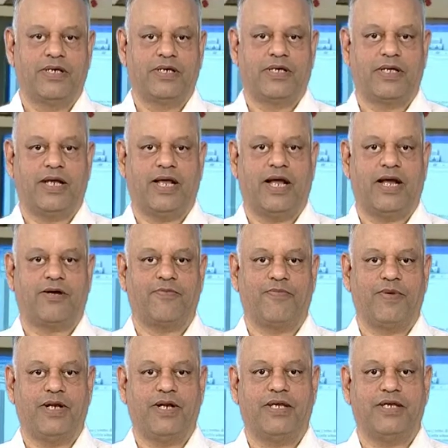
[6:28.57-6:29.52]
create
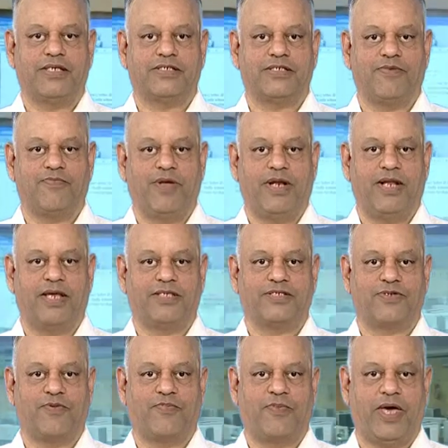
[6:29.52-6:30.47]
millions and millions
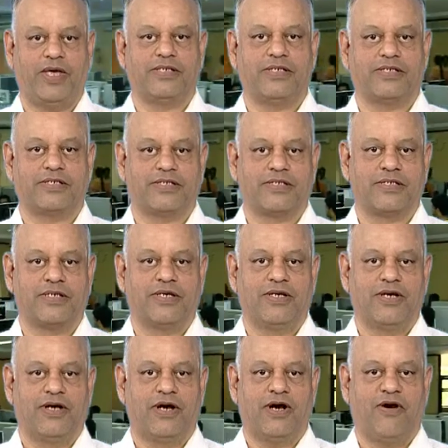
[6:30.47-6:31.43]
of pages
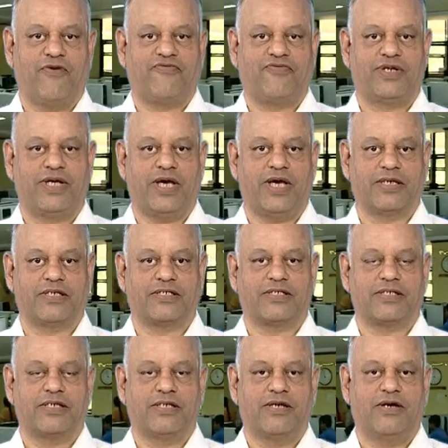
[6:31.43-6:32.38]
of text,